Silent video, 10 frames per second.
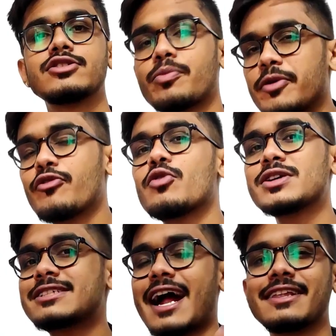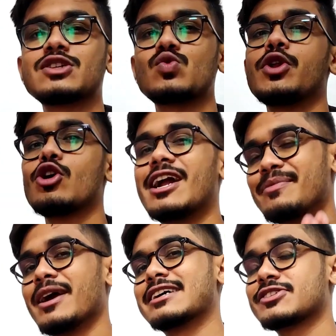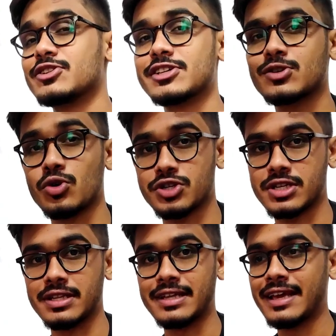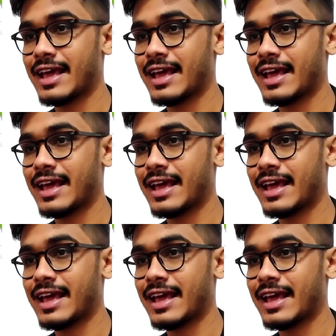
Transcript: So before we start this video, let me ask you this question.